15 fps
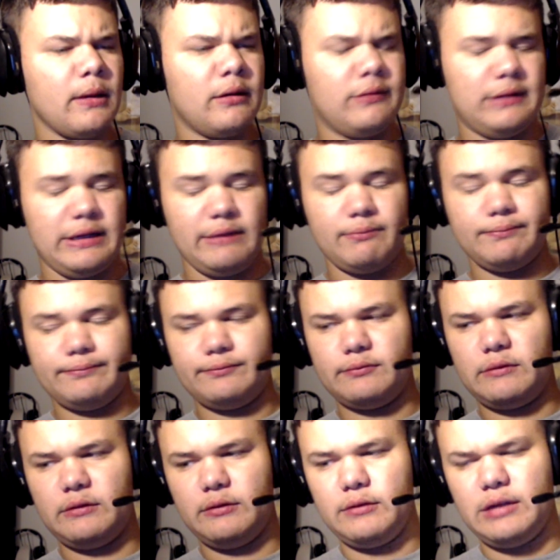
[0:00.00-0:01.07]
Like,
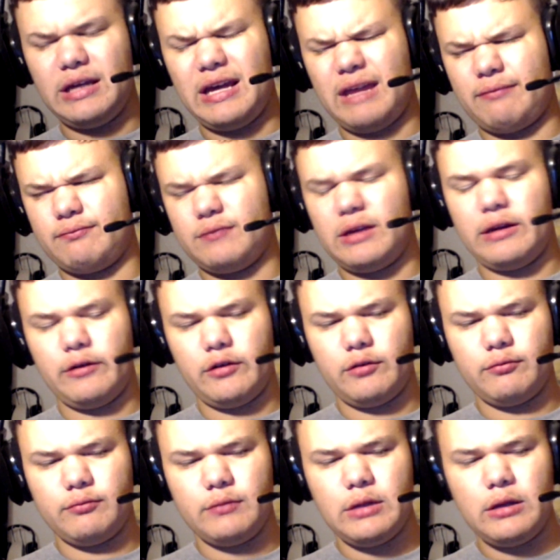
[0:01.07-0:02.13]
I don't
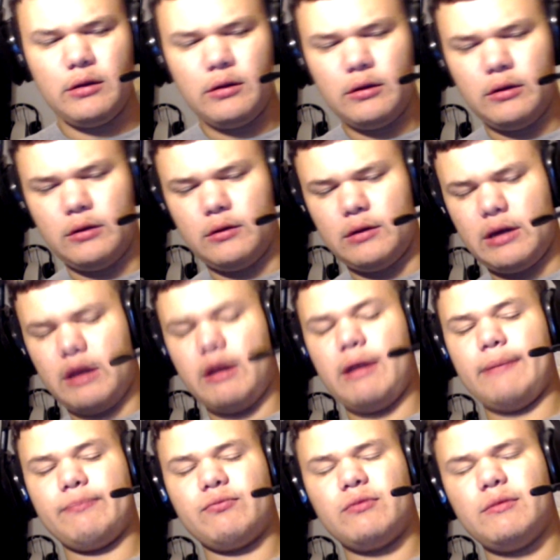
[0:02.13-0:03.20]

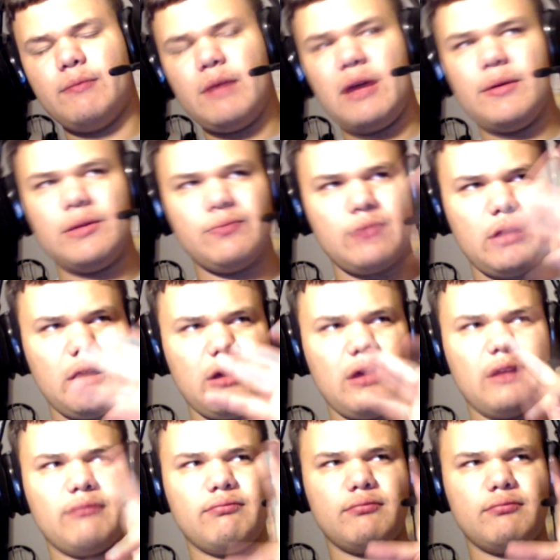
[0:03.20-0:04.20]
know. Maybe, but